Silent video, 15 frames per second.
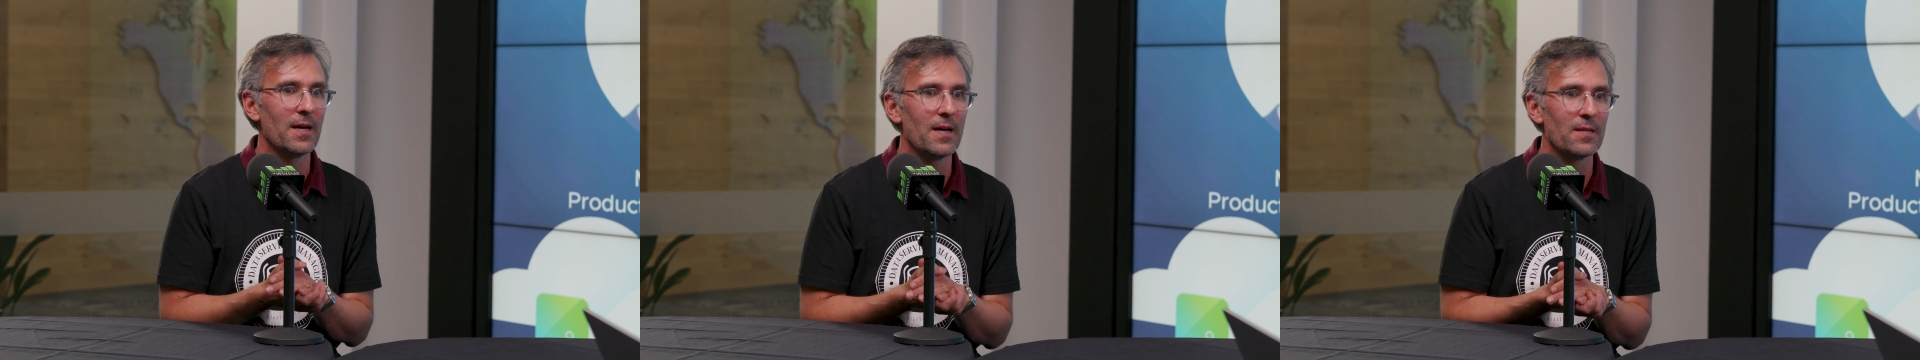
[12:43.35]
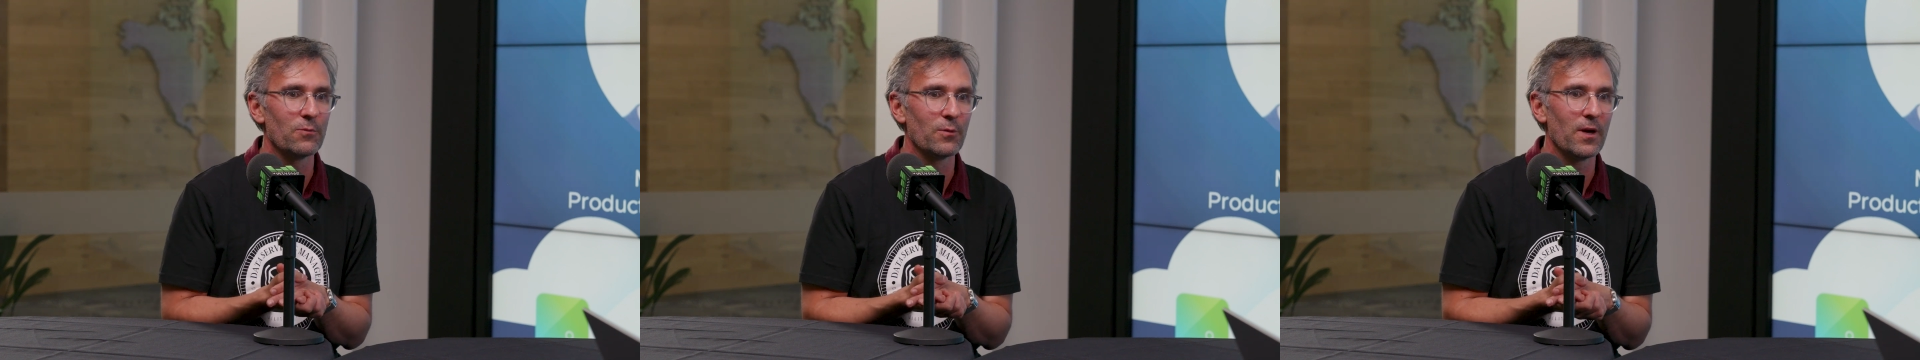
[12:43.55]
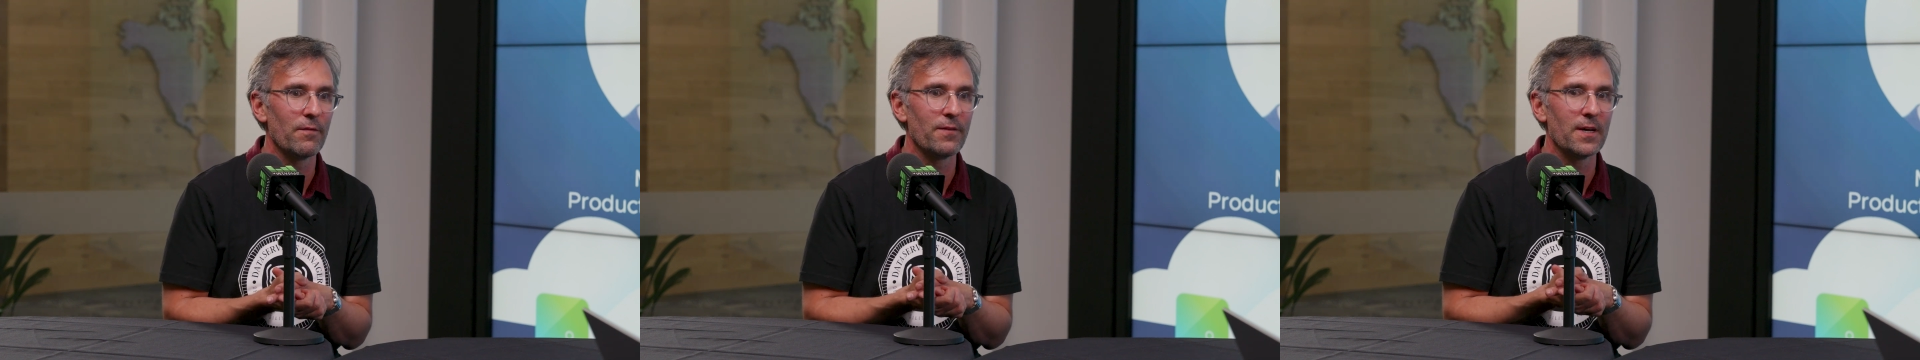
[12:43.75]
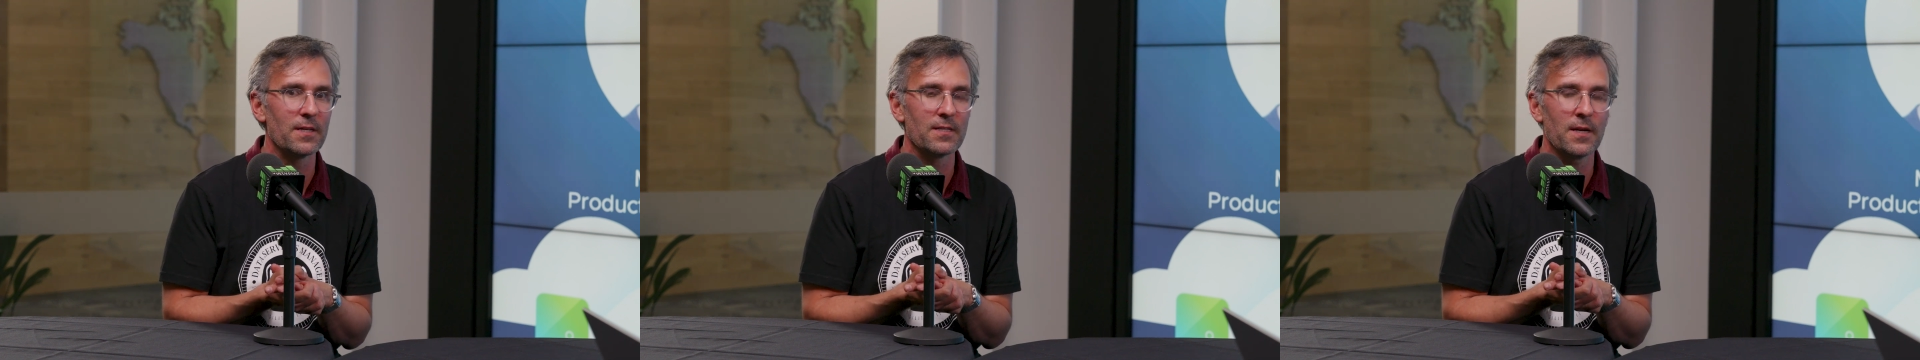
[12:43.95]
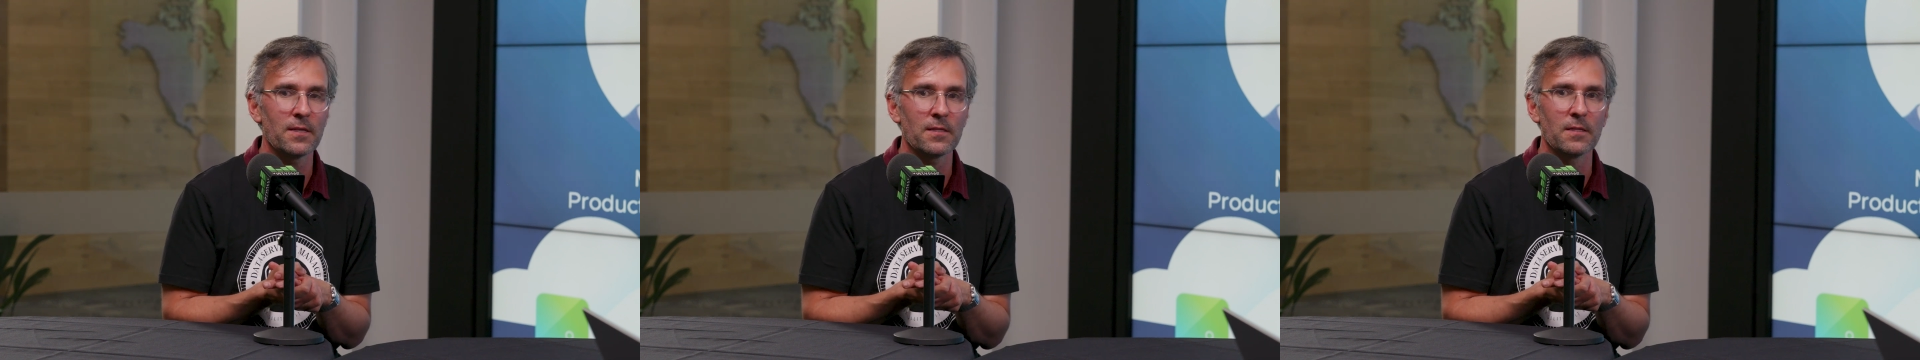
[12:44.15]
and we are very
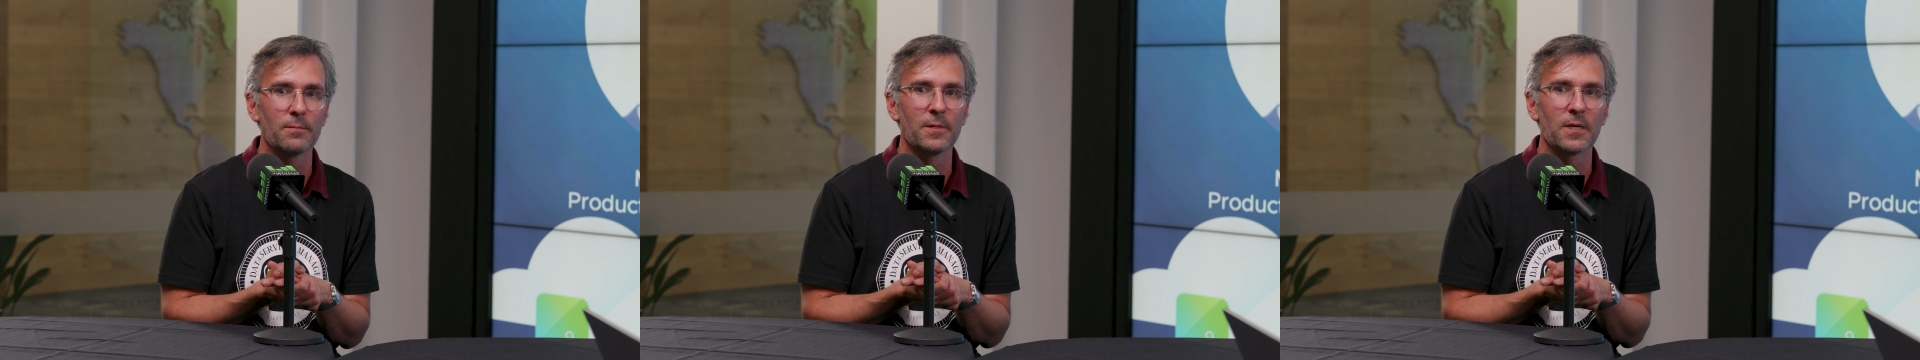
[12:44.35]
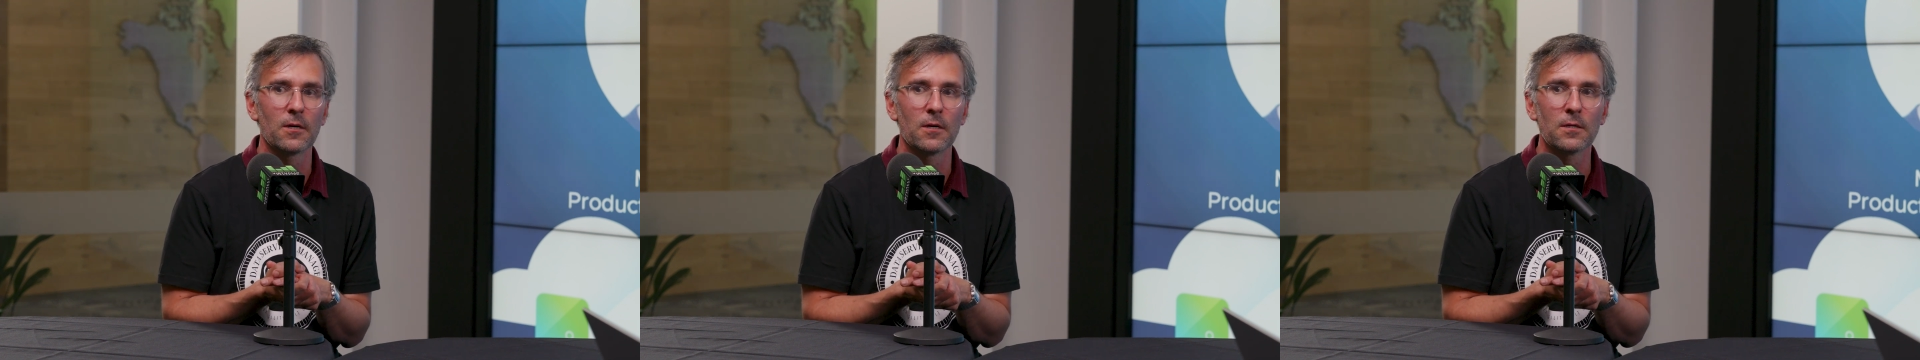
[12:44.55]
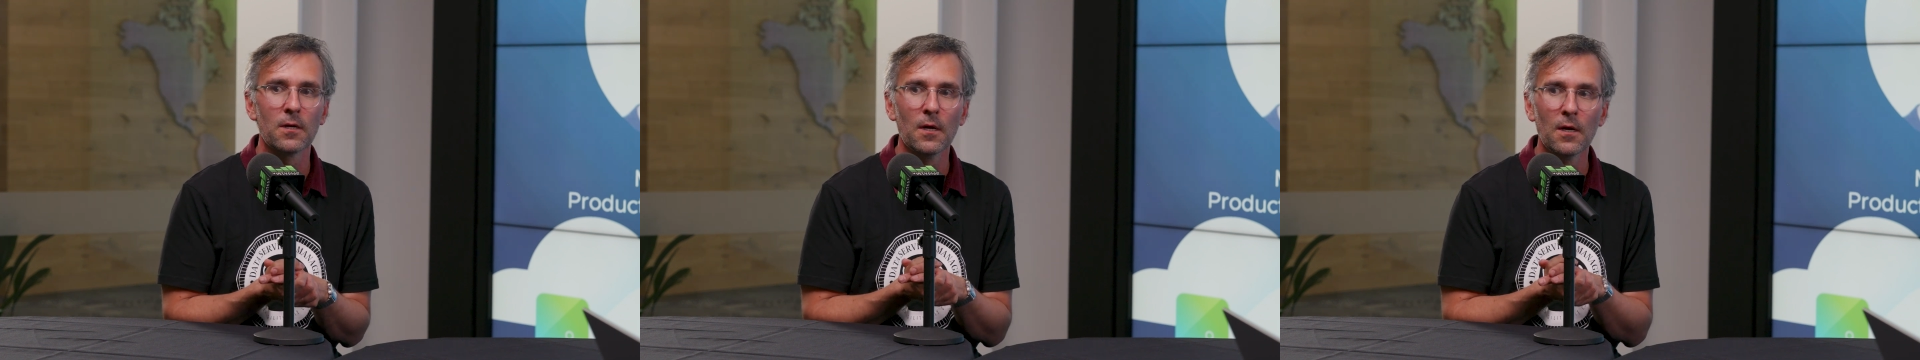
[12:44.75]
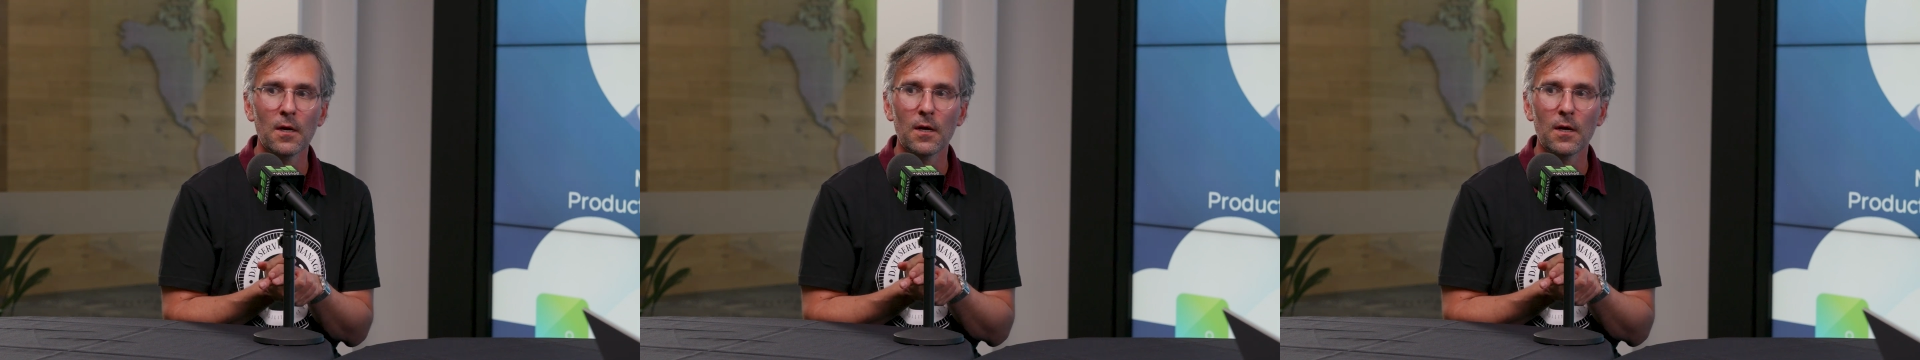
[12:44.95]
excited because,